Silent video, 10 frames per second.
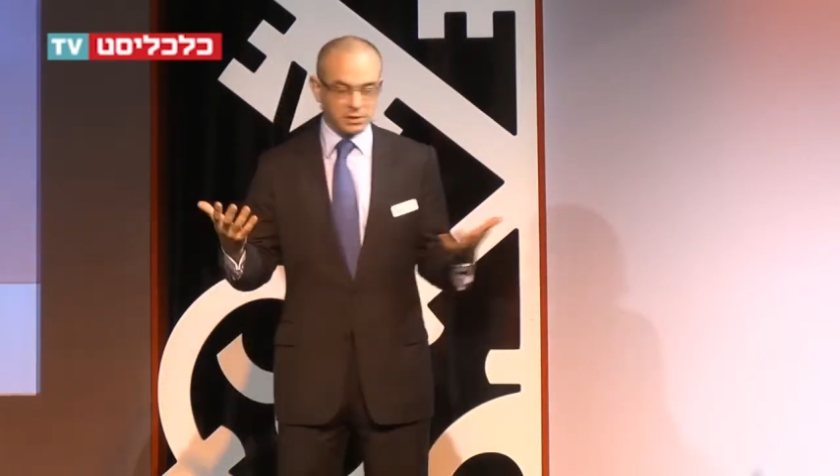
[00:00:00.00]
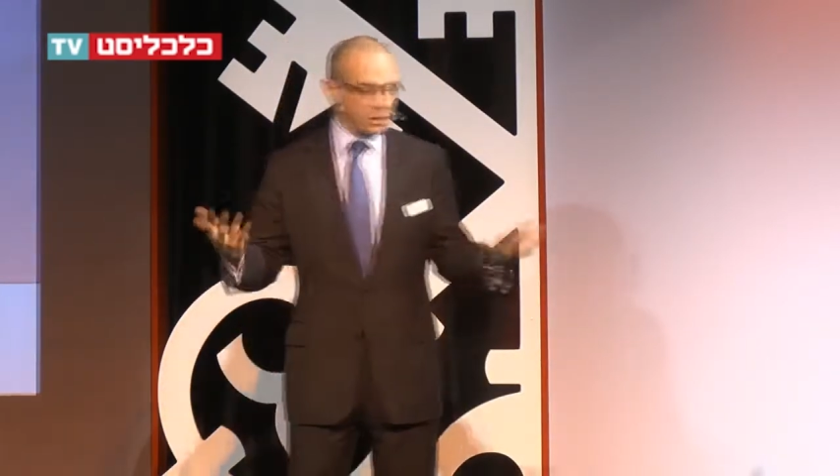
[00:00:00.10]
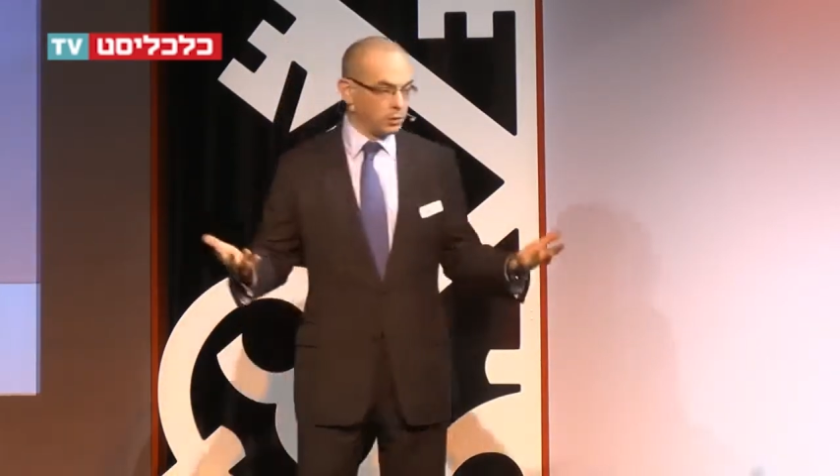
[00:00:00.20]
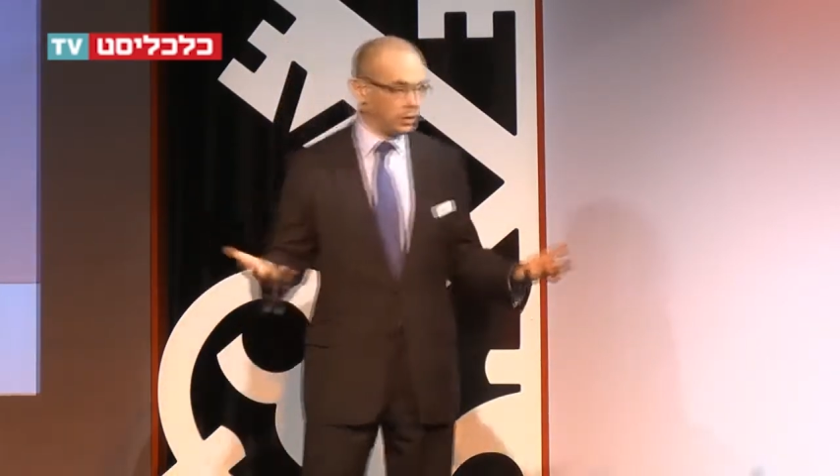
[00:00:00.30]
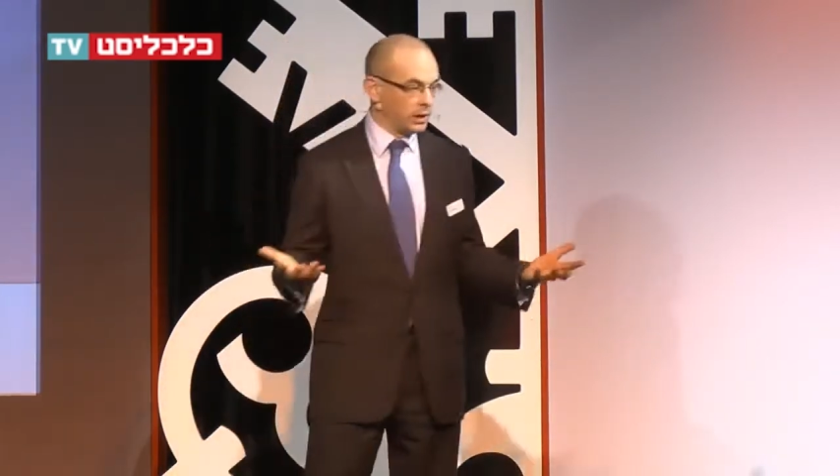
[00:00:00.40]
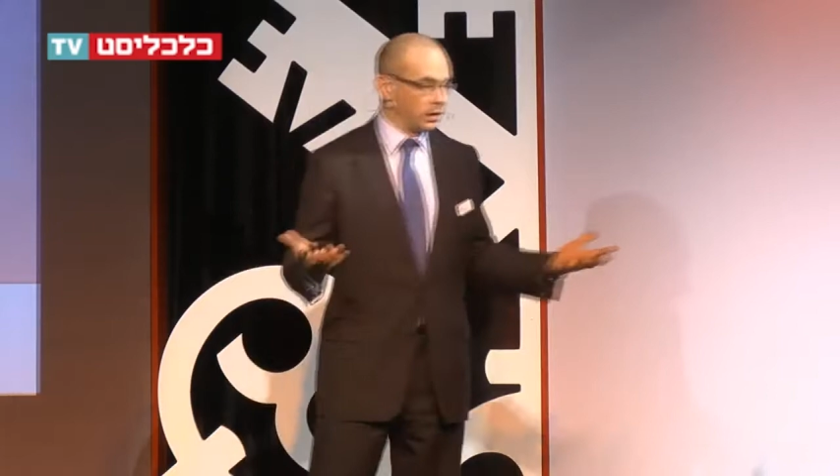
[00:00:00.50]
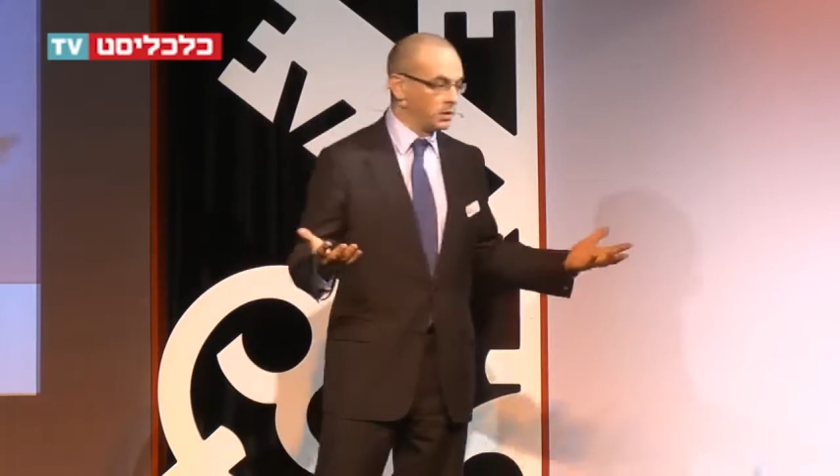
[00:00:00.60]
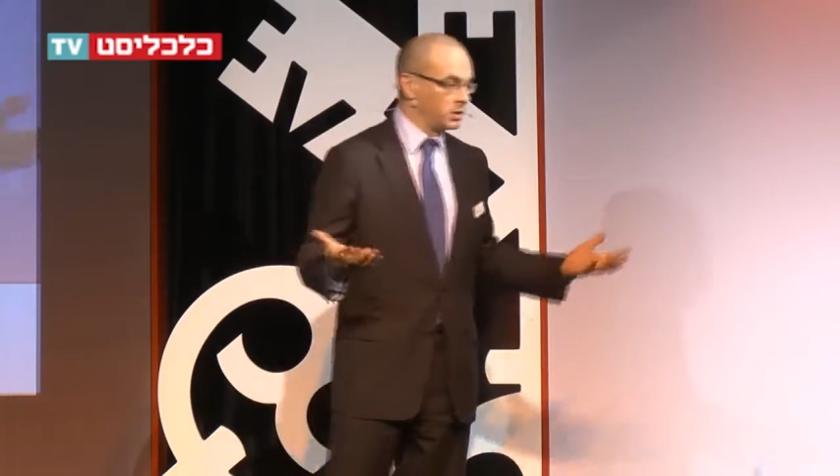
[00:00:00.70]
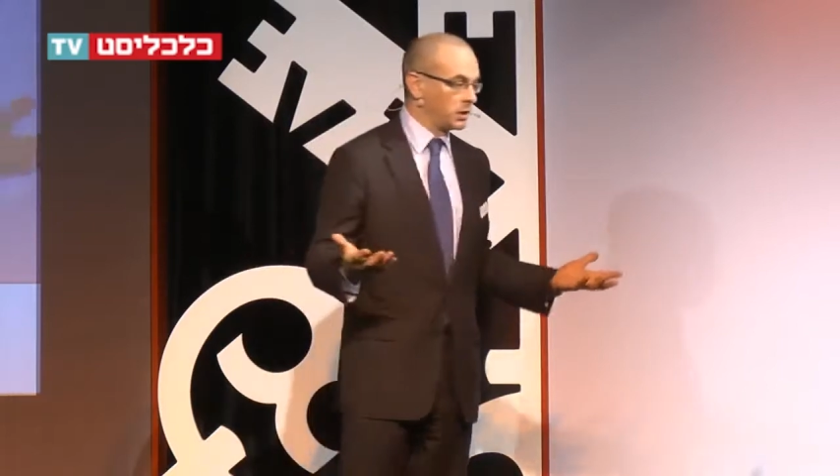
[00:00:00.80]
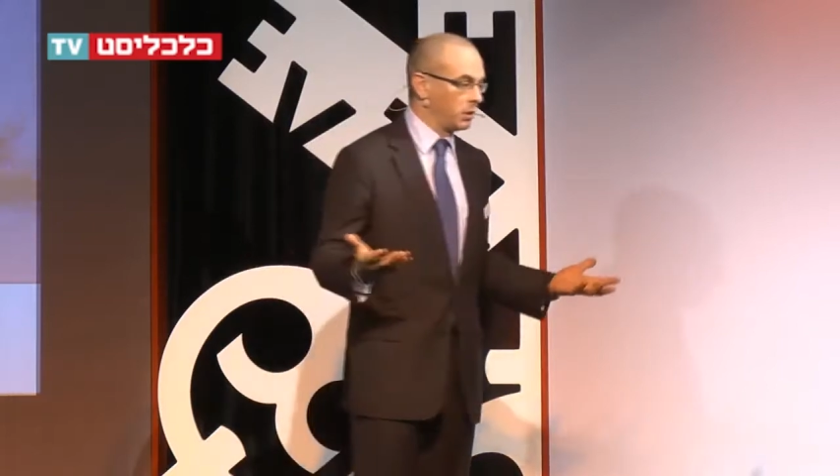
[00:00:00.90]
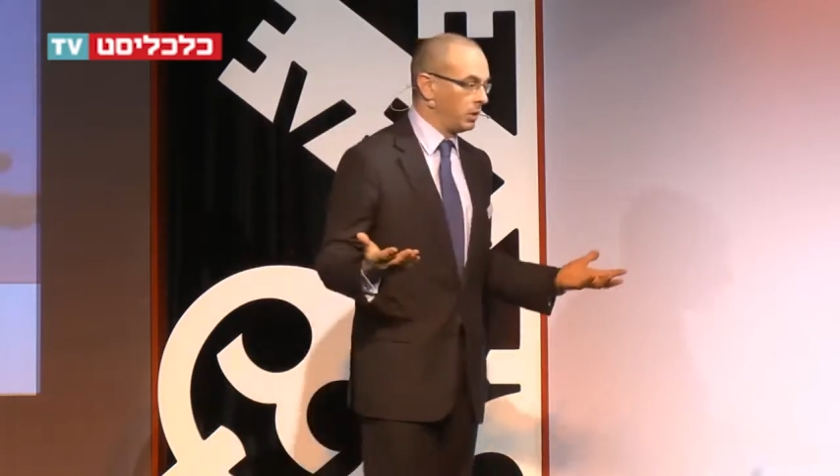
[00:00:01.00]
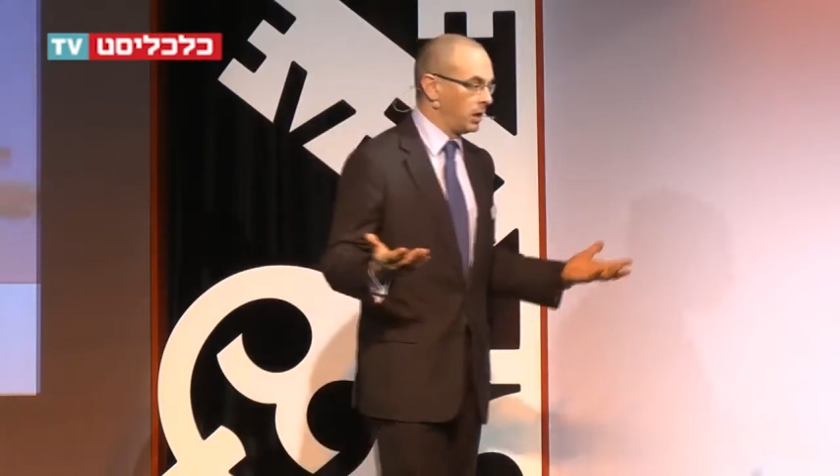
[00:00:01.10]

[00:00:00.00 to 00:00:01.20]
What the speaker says: is only going to go